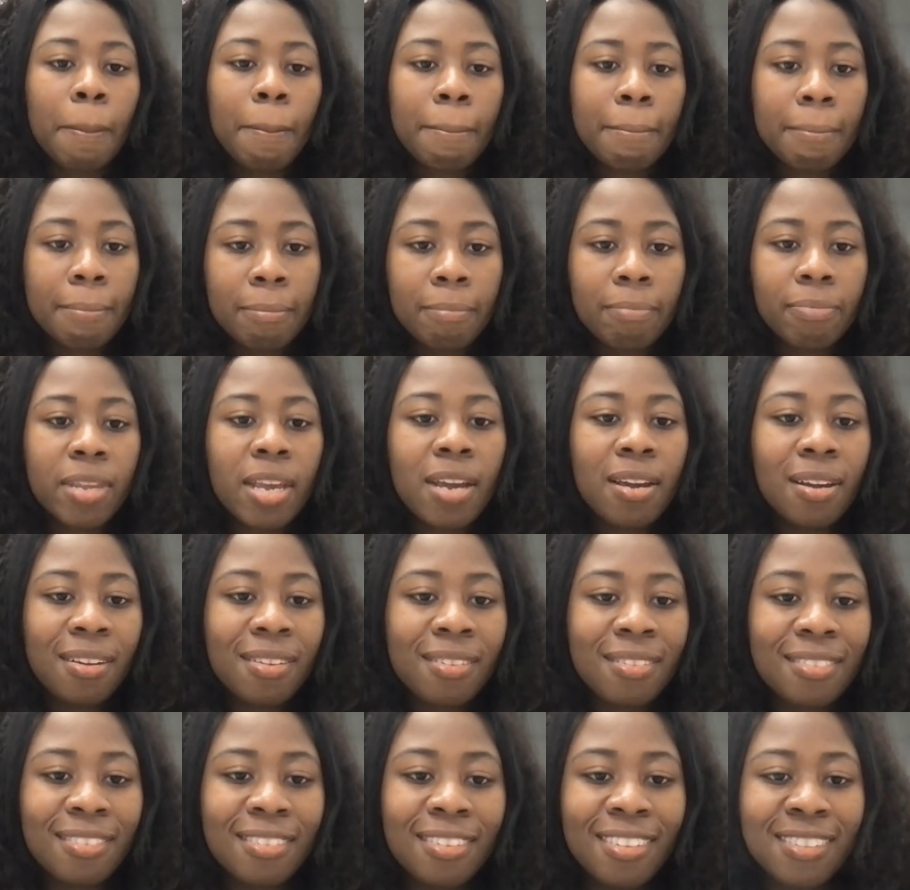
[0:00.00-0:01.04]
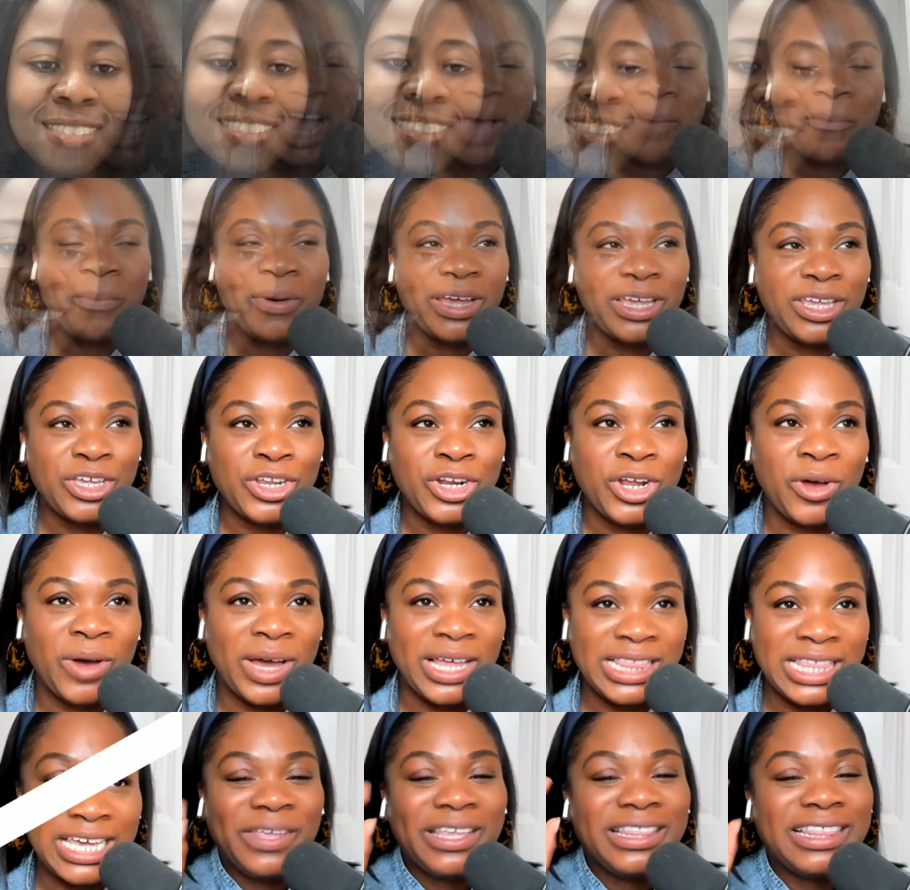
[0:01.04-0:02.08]
but you know,
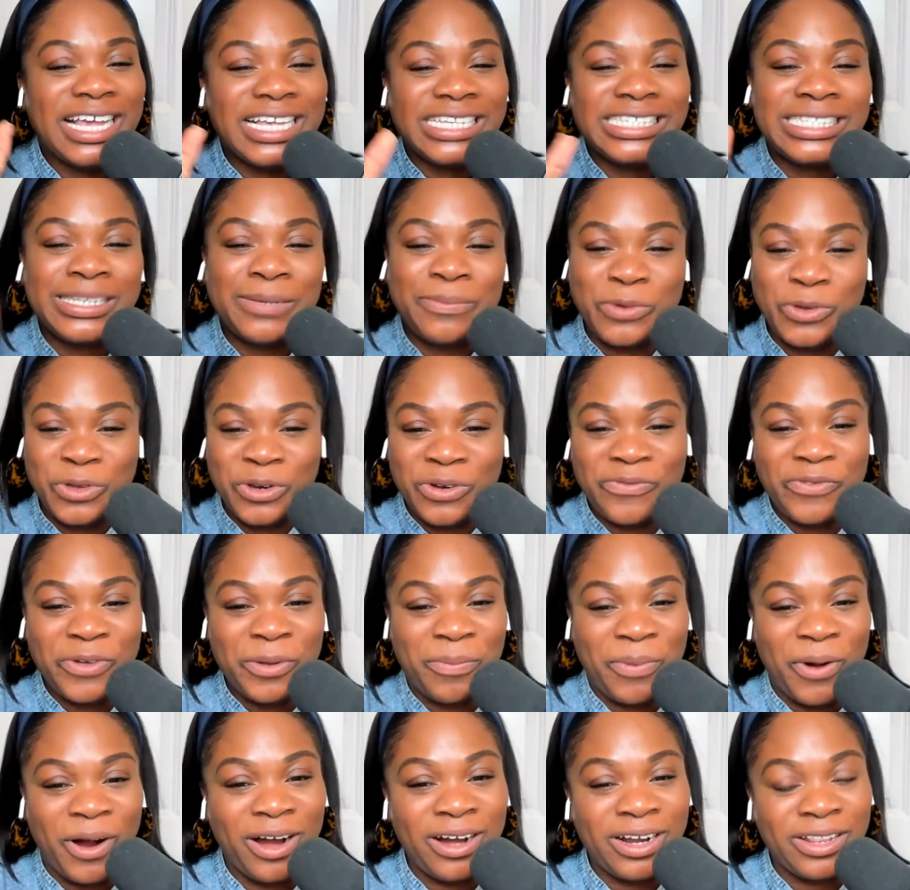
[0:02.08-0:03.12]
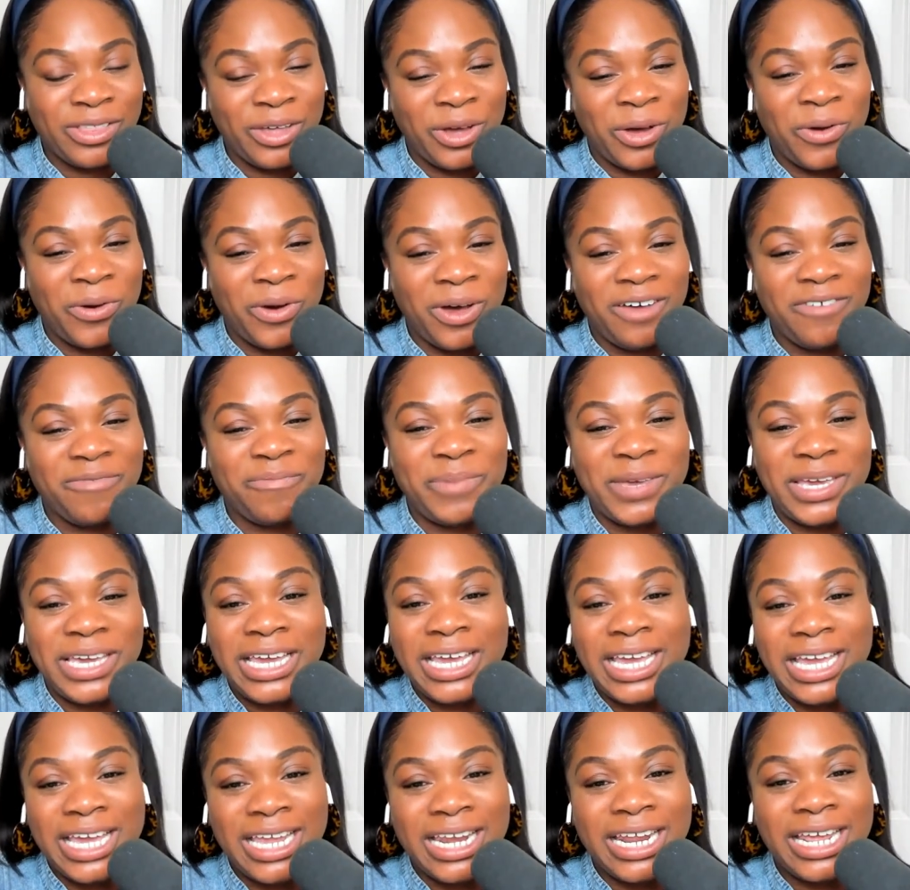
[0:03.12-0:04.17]
I think that's the beautiful part though of
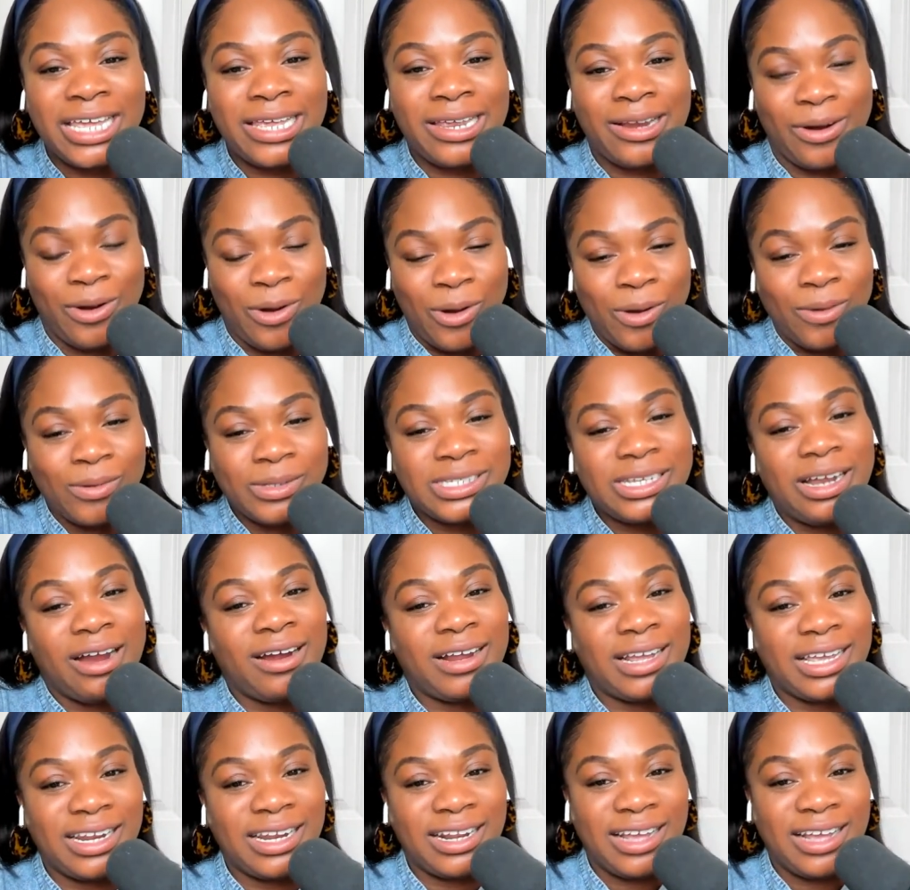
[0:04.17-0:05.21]
being your own target